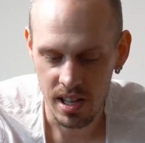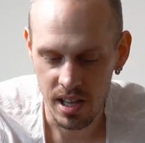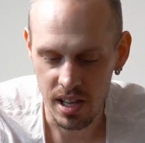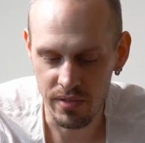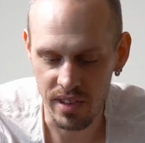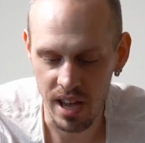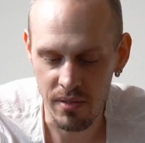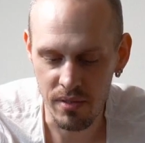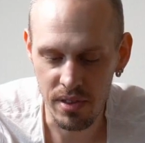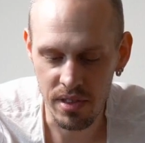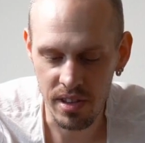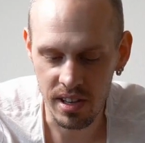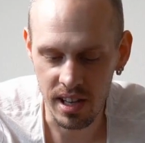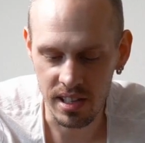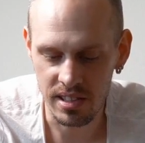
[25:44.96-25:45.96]
If
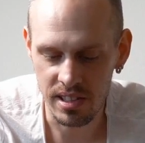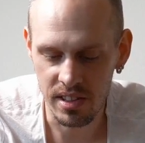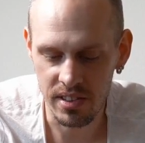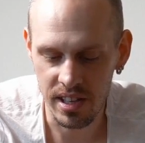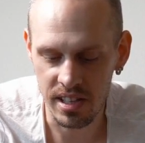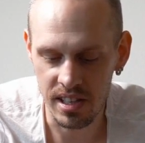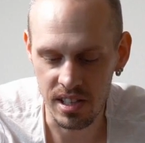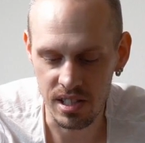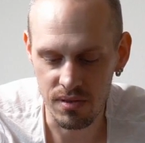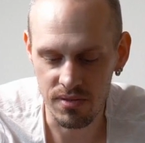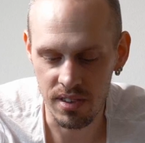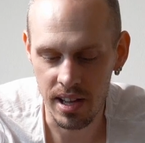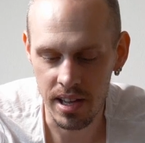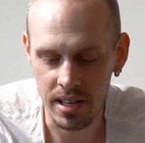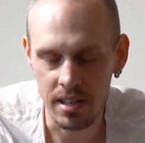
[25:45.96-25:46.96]
everything until then is
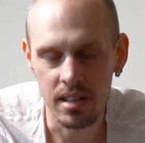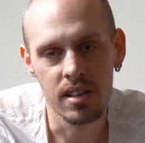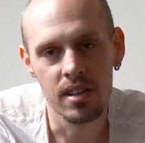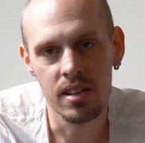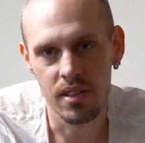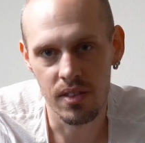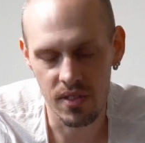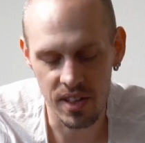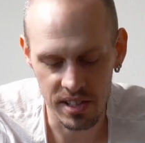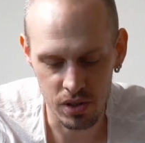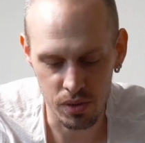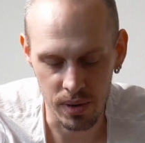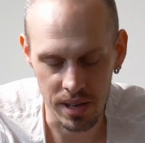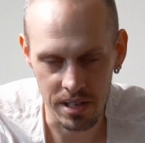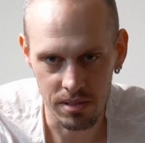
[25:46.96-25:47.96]
fine, that's
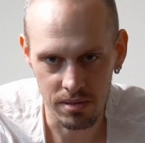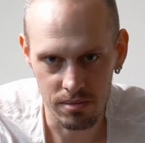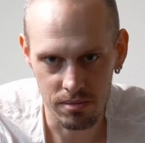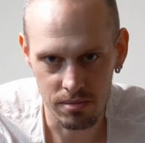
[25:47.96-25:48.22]
great.